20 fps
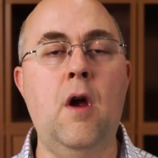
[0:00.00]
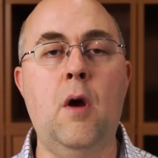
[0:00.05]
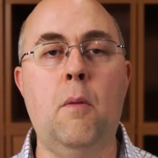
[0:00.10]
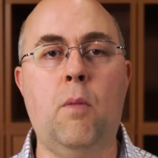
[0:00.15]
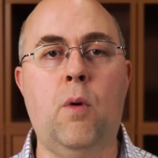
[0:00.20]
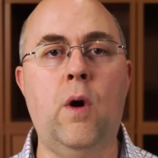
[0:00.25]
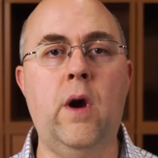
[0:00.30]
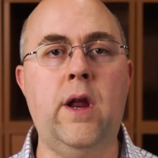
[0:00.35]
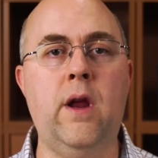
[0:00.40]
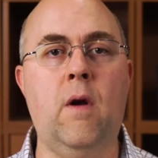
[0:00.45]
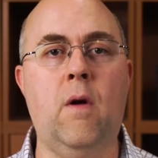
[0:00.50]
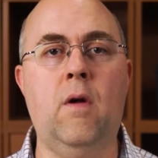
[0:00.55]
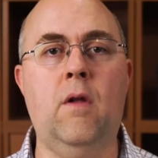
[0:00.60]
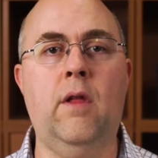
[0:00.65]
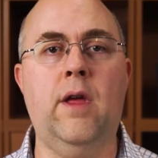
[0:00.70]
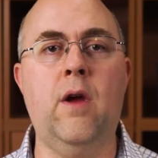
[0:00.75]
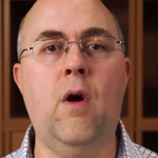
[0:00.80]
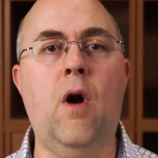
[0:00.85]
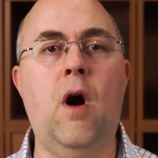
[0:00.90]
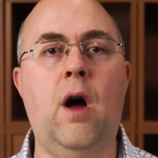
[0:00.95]
pretty
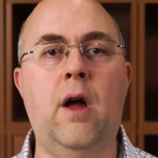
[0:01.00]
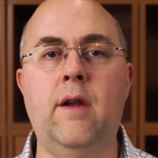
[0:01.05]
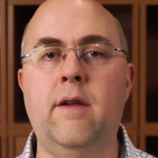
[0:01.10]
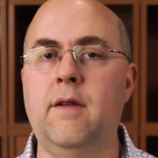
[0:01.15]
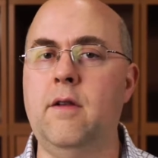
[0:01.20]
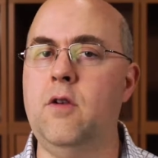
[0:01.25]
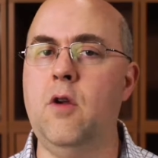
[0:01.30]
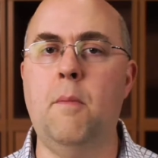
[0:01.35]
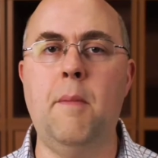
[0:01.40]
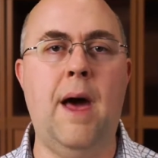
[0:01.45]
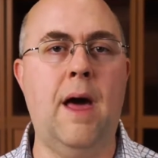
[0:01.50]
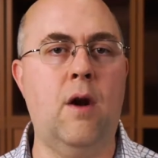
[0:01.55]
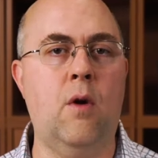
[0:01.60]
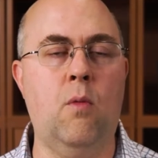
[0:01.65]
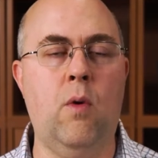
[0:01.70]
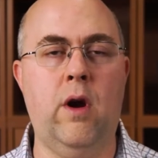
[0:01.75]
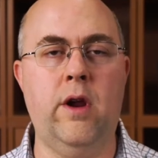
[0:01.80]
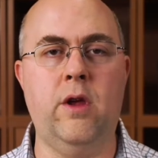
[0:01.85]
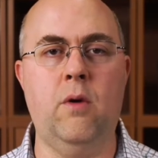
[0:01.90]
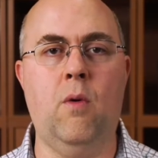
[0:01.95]
early on, no matter
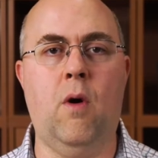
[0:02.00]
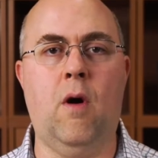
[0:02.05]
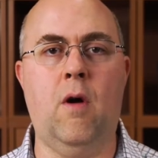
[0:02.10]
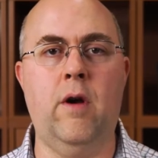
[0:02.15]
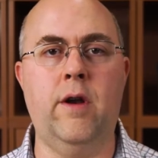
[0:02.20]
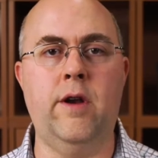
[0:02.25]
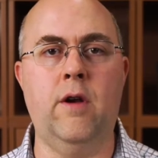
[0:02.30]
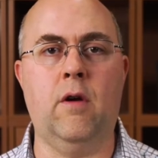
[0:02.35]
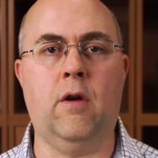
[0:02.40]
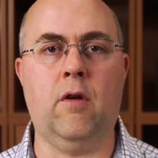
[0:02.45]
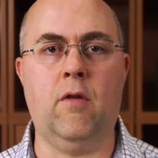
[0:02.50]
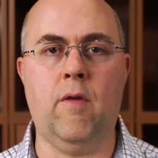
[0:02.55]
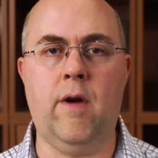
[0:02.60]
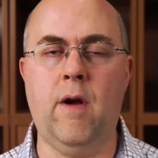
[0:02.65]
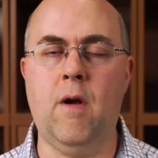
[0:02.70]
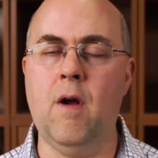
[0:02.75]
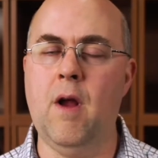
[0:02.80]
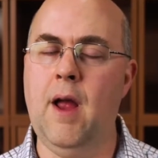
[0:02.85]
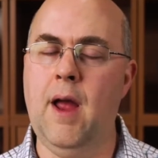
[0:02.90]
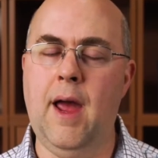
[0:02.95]
where you are in your
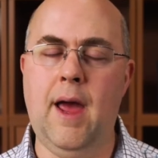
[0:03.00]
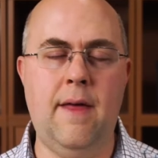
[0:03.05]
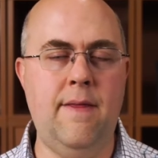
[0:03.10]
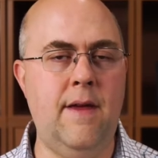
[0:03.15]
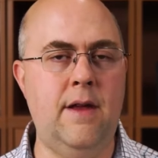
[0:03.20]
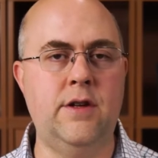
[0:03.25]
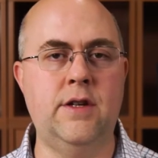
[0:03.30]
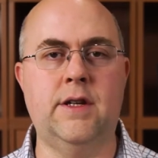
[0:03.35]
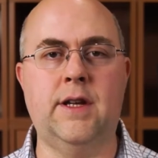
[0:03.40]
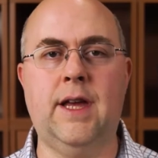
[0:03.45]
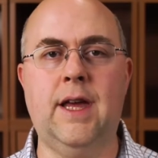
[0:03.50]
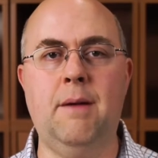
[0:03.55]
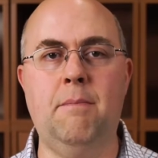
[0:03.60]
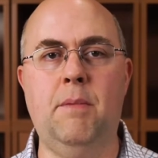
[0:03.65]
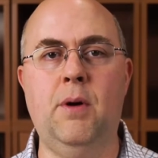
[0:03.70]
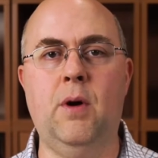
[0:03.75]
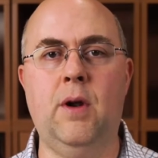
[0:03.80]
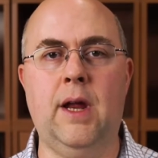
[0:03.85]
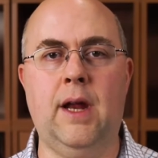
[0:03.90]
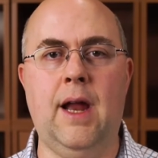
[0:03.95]
career, and then just keep
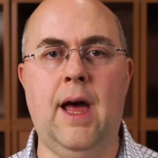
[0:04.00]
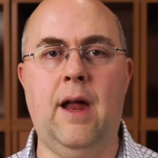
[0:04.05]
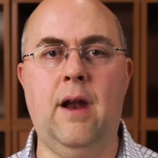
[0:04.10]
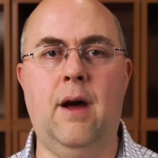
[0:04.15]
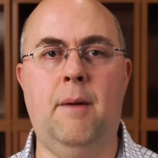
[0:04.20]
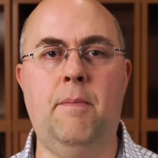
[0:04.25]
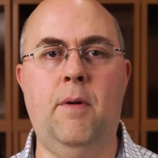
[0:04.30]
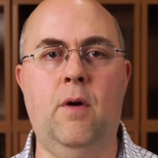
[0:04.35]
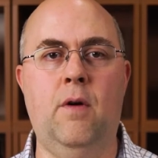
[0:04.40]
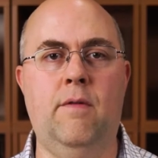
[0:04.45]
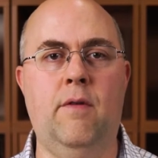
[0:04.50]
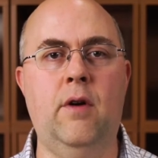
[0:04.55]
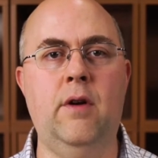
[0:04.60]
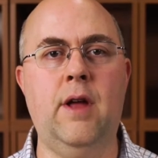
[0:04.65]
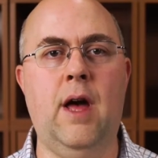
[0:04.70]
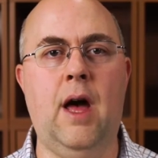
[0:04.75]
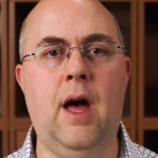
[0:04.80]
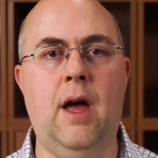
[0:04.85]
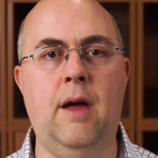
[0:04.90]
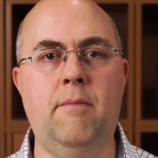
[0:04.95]
building that up over
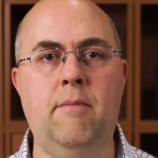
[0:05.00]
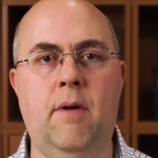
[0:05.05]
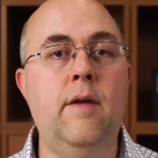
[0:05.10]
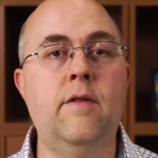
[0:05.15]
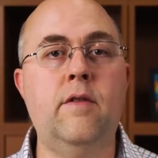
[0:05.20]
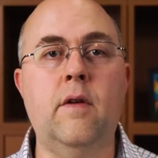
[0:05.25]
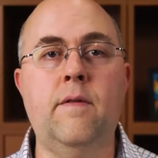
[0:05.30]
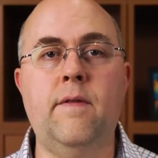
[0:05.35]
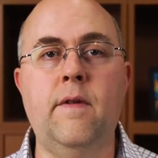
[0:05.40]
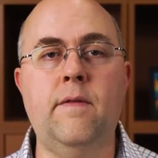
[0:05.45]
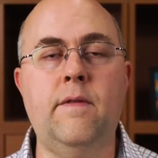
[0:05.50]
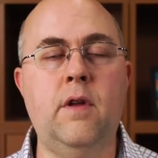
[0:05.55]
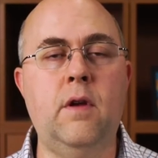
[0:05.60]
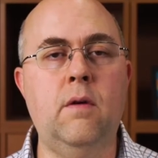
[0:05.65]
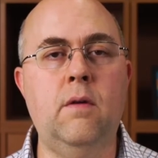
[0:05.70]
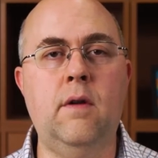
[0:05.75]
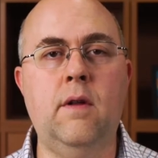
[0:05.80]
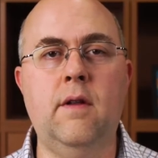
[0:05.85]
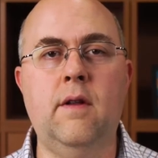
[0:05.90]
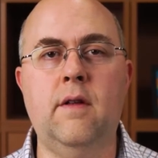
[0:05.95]
time. So if you've
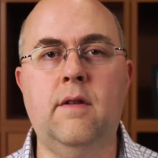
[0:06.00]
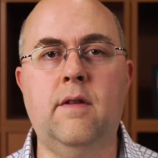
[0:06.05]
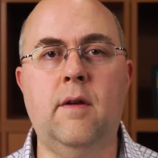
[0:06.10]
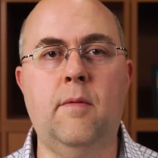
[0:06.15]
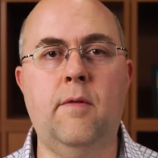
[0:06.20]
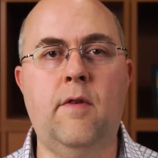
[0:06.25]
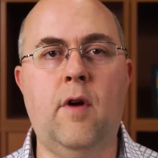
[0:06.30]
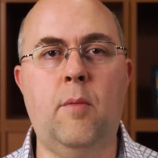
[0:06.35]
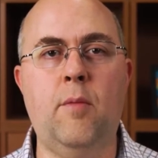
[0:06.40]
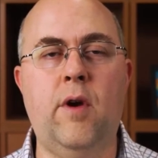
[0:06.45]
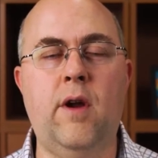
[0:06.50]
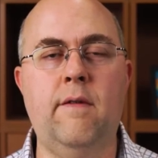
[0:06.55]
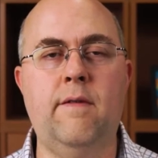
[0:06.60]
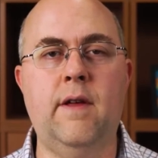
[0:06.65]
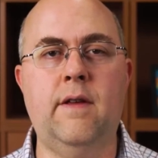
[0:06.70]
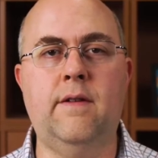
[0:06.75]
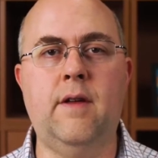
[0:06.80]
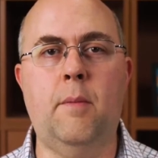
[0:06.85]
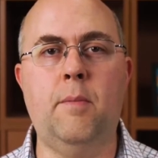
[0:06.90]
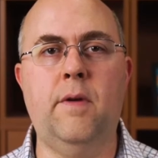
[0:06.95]
tuned into some of our
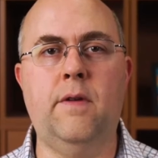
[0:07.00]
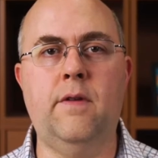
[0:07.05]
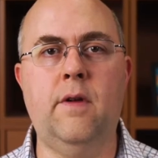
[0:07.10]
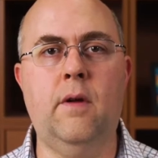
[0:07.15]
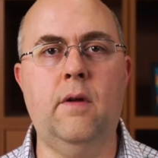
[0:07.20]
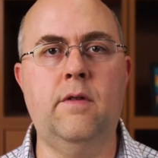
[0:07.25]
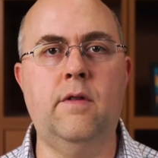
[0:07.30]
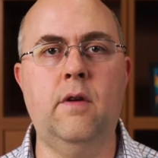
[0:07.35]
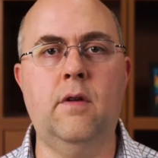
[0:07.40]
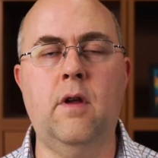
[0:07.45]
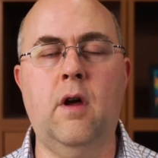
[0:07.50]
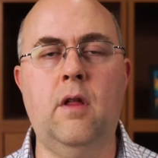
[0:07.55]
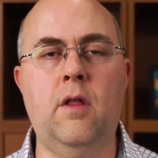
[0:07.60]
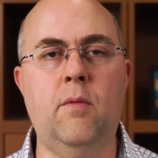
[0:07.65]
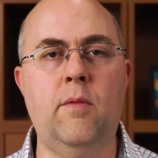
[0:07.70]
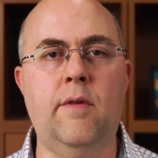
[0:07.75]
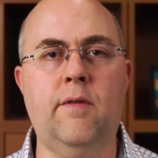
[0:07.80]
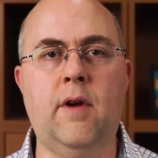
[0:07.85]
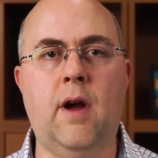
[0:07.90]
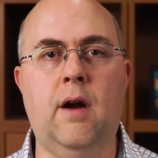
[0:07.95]
previous episodes, you'll know that
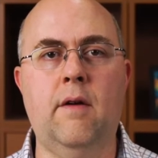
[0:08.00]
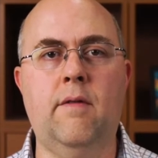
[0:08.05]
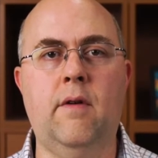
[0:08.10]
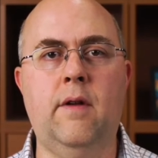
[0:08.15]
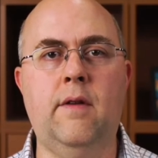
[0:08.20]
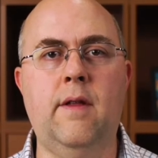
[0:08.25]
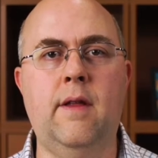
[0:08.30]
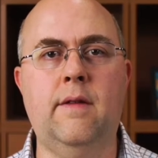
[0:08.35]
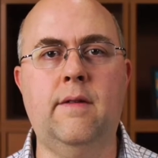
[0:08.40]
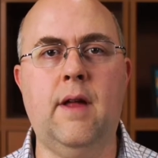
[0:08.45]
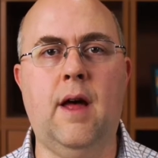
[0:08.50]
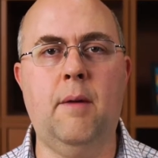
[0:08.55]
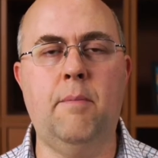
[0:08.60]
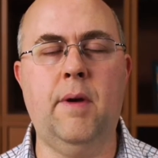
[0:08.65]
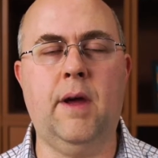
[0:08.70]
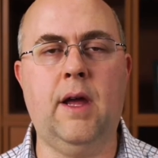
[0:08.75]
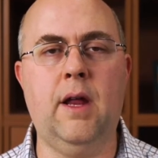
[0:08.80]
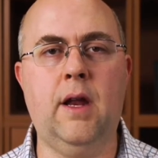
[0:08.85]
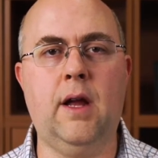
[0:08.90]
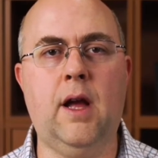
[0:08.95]
we've covered this
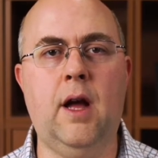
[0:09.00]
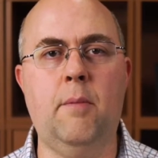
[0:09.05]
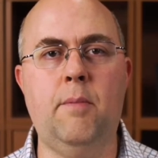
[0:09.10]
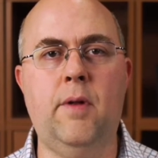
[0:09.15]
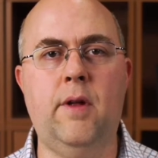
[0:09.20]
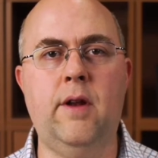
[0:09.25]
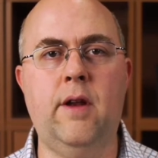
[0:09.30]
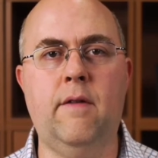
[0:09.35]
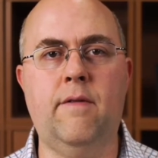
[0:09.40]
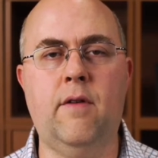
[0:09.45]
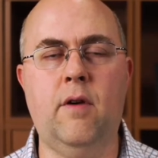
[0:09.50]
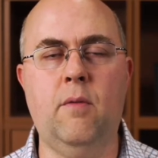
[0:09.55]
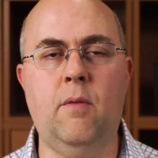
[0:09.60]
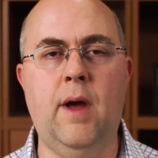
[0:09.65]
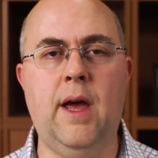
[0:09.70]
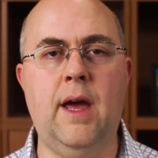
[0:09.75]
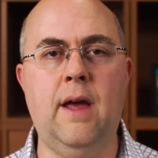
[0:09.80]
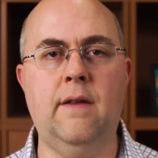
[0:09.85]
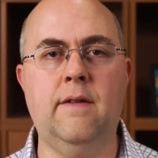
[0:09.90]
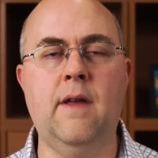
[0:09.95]
topic in a couple of different
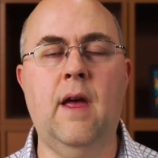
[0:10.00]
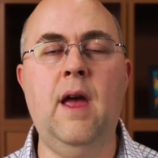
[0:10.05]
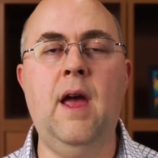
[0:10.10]
ways.